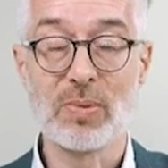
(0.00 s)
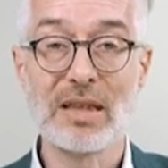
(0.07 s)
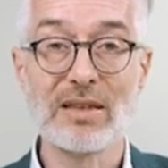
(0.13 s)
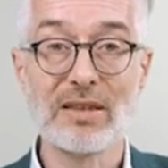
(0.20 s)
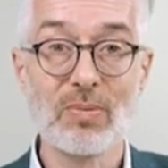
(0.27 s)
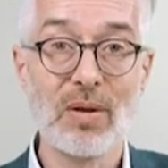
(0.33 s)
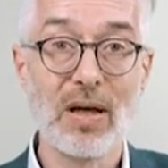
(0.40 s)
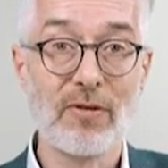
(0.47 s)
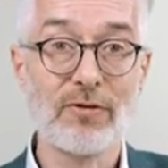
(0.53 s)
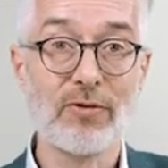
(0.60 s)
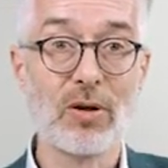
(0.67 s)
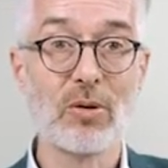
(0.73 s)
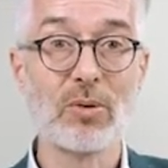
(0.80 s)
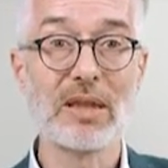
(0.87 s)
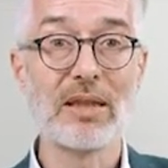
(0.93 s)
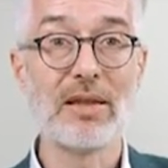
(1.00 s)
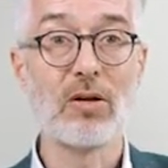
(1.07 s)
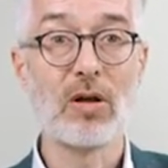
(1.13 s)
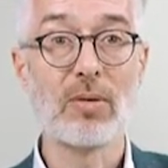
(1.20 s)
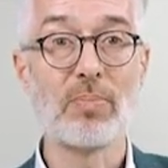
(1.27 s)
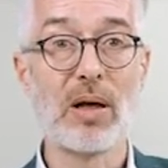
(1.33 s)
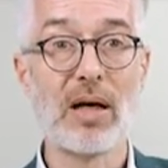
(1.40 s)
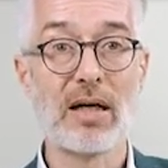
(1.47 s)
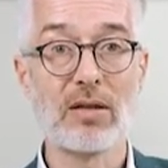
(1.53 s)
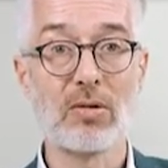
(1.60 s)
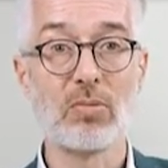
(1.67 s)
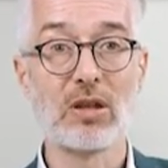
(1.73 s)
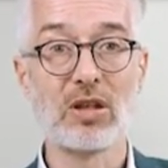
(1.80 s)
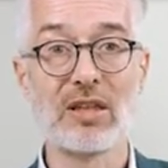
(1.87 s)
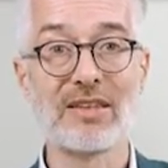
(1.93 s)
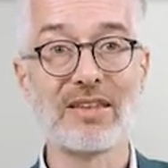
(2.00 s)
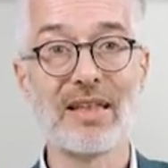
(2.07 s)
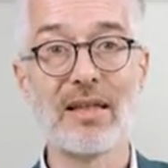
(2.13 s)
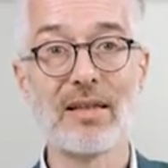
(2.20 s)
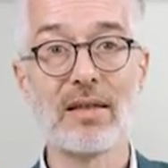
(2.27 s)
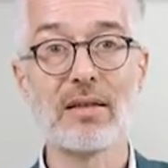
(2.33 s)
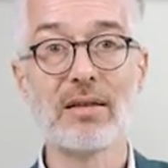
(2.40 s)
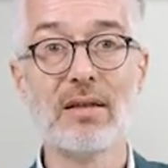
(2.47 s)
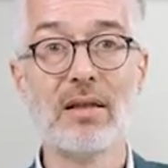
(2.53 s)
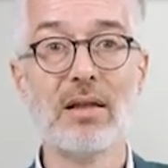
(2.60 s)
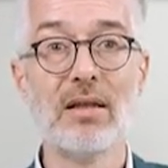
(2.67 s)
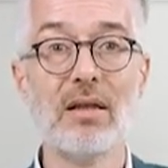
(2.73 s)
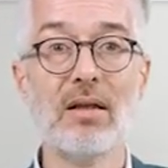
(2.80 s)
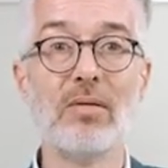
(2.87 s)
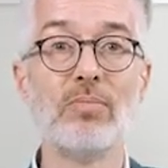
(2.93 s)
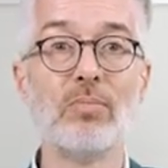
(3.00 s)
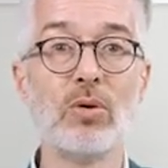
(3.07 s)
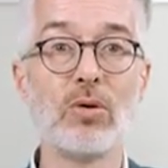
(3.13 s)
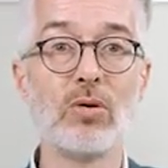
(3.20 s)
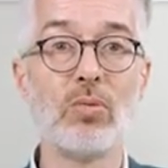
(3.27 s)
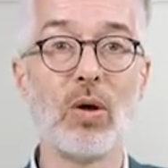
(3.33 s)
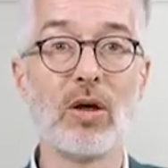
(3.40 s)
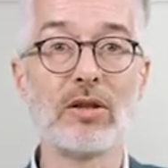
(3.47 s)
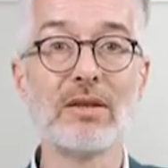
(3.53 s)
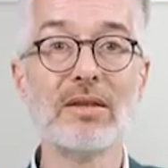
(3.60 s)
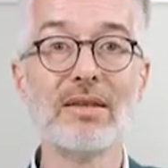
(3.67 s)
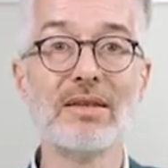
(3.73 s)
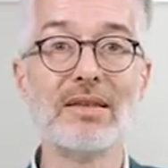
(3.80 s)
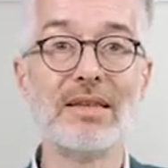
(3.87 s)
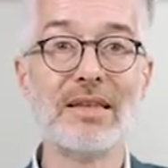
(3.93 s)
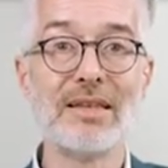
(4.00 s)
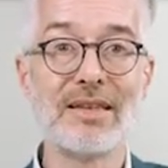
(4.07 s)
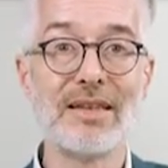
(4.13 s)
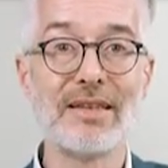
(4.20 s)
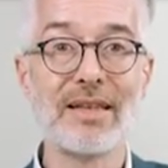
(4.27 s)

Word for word: means we are following here a path which is either book one D C